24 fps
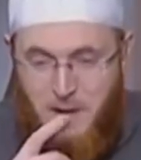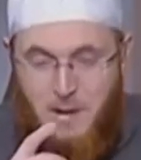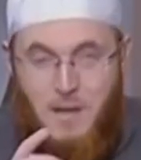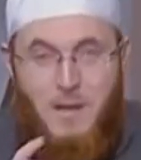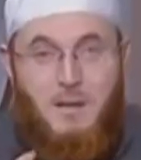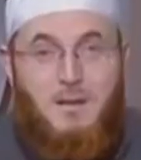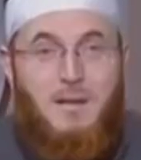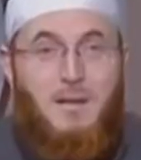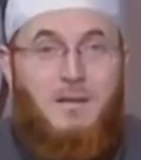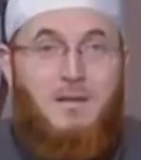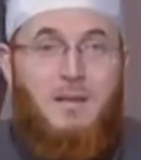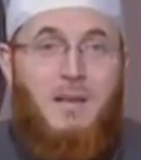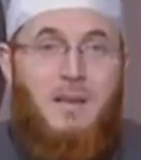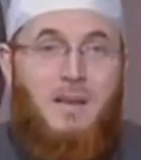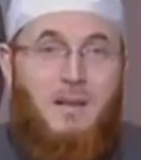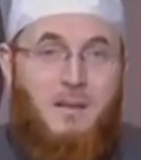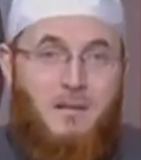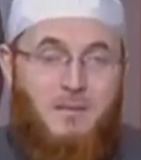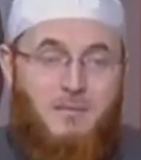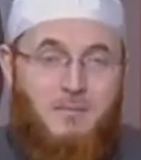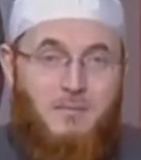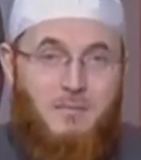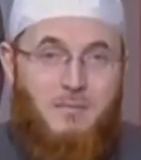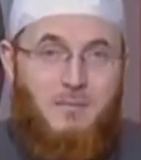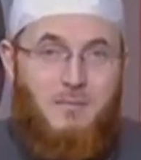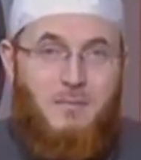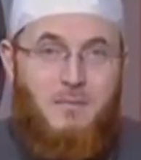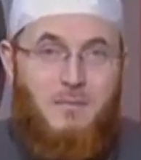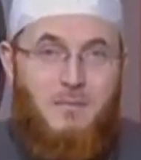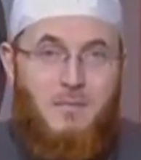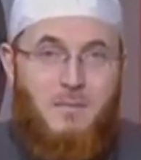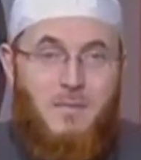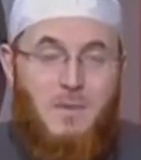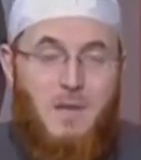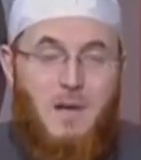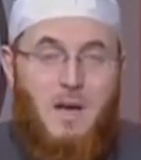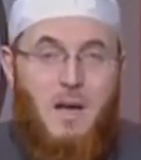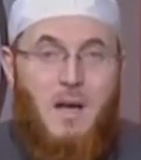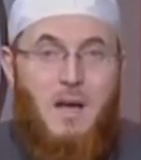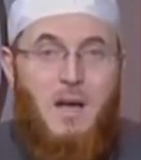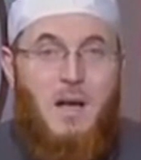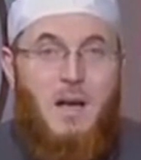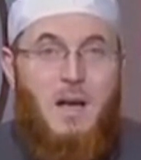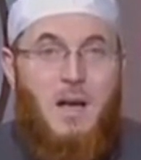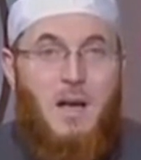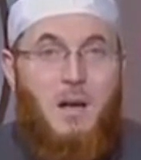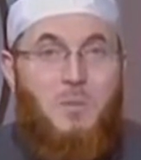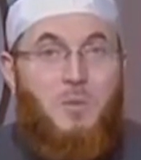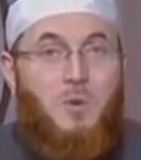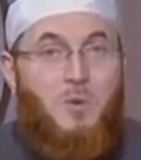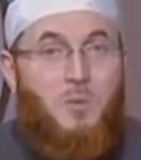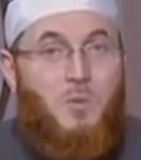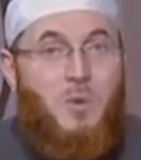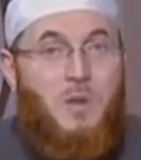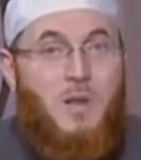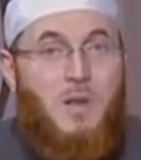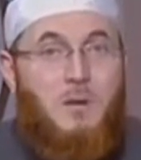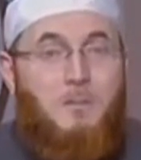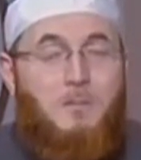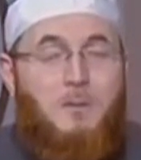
That's a sin. And between